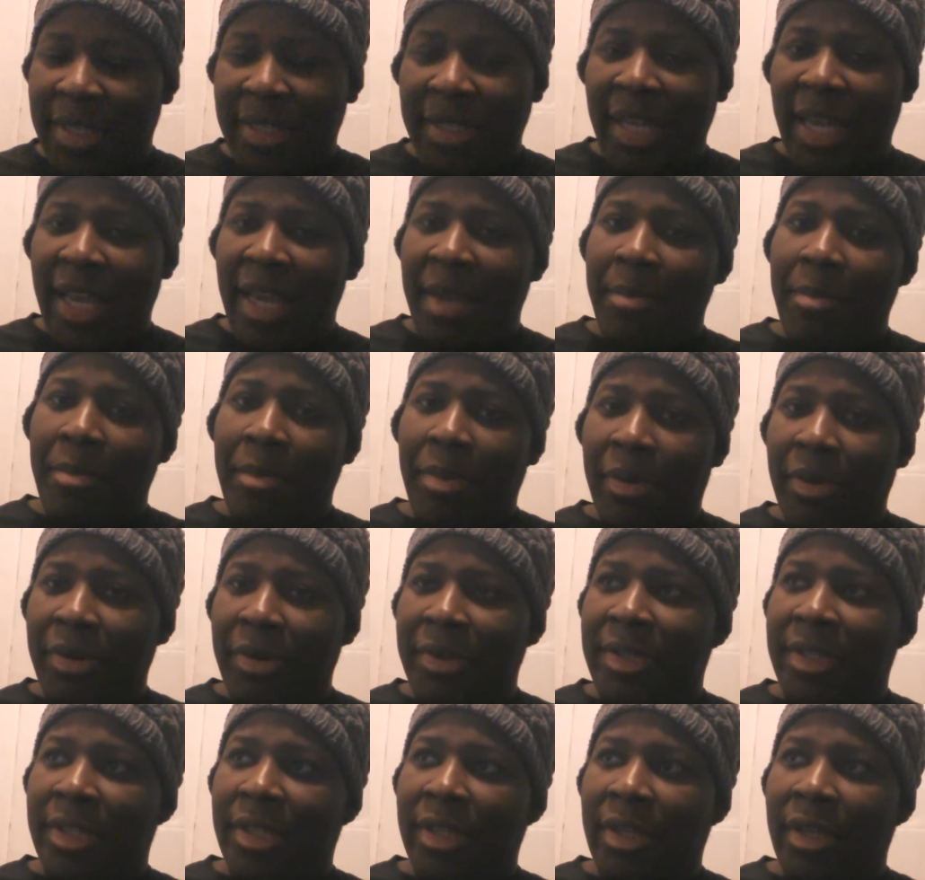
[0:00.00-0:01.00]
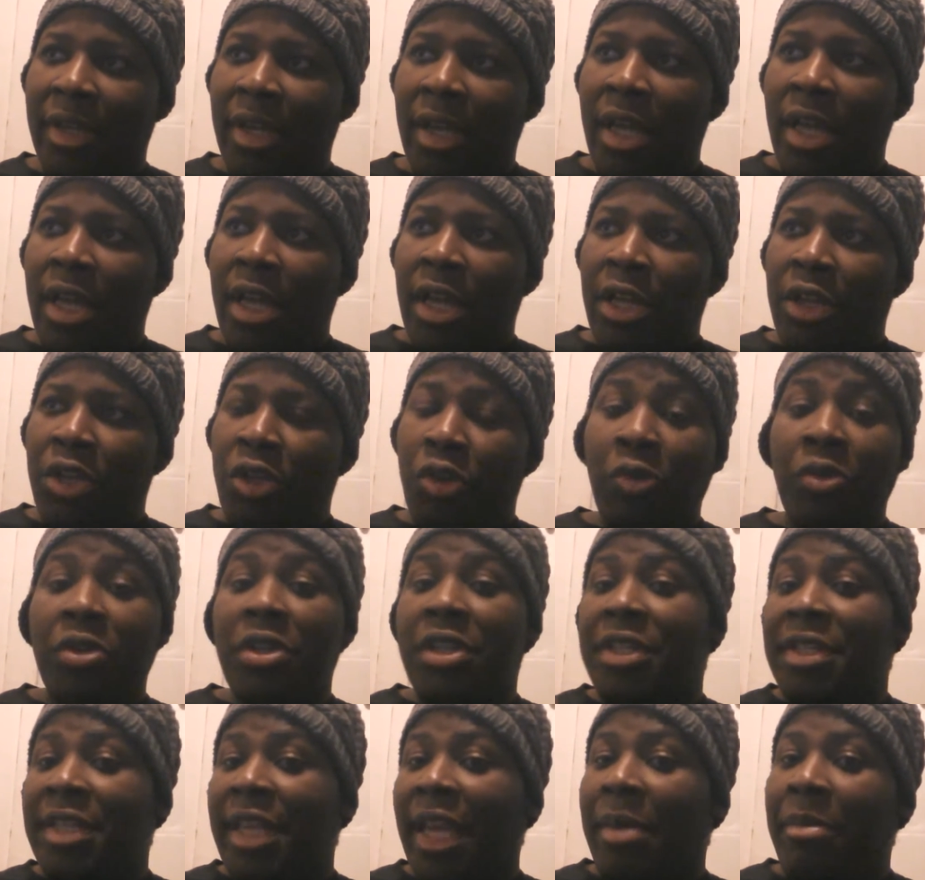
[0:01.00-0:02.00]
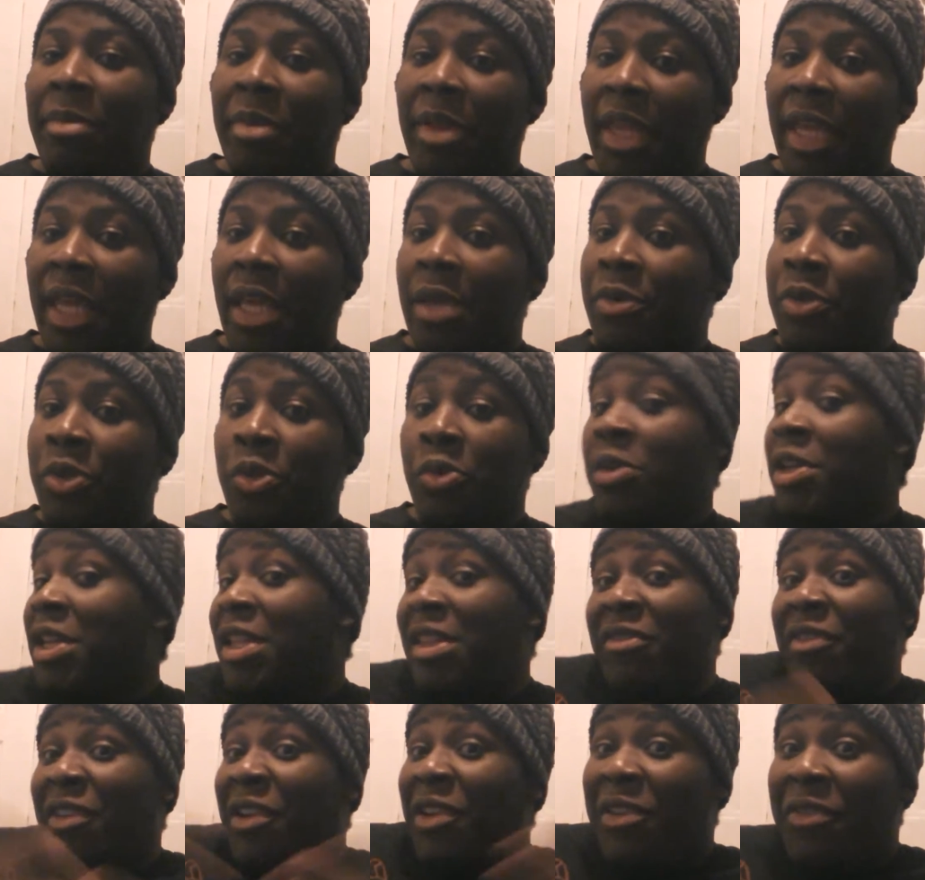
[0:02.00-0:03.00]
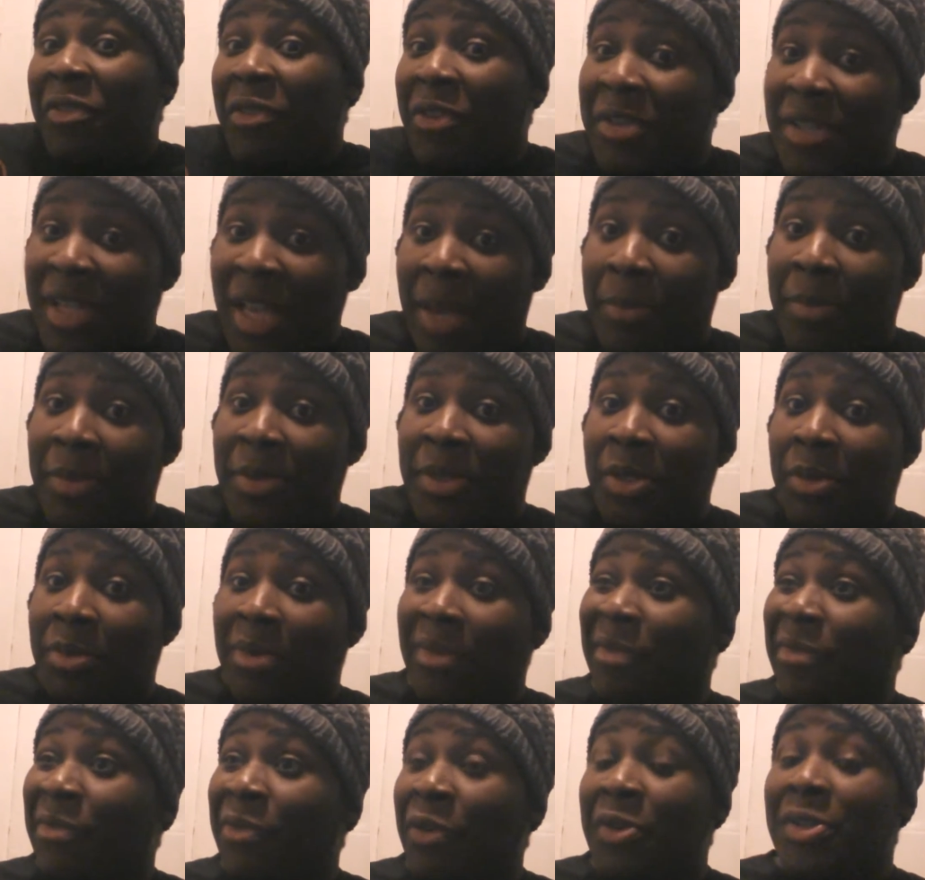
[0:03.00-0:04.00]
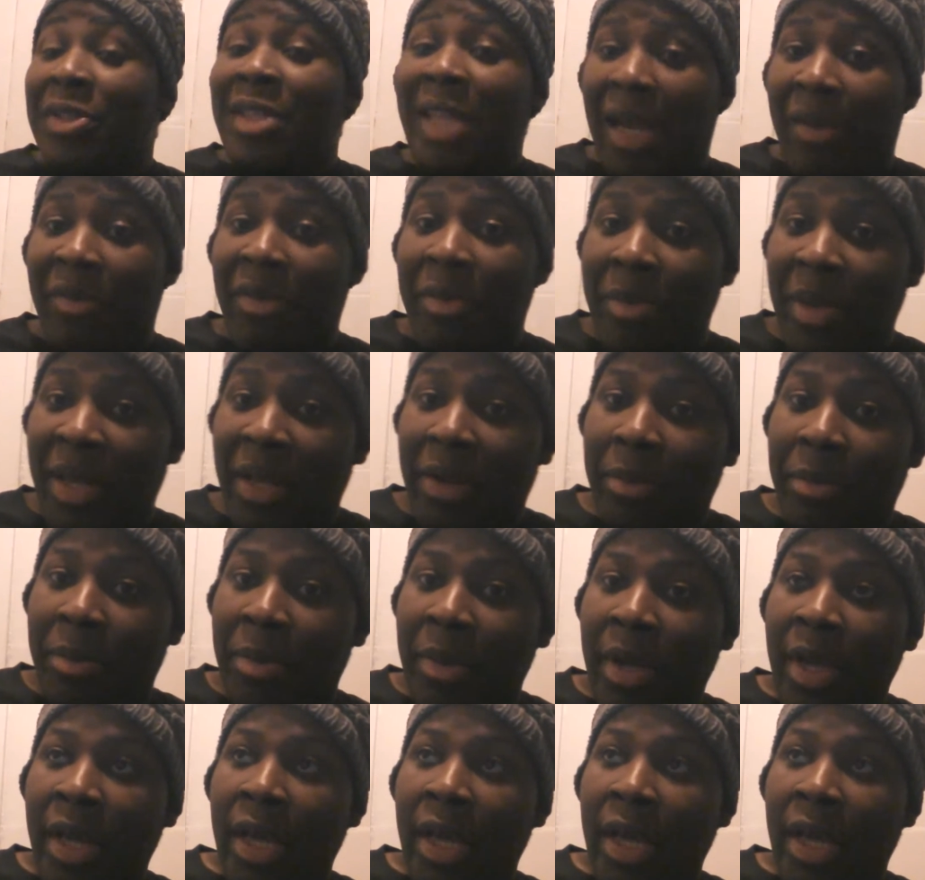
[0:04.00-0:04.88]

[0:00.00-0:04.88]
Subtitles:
same person doing the same thing he was doing in the very first episode, the first time we meet him,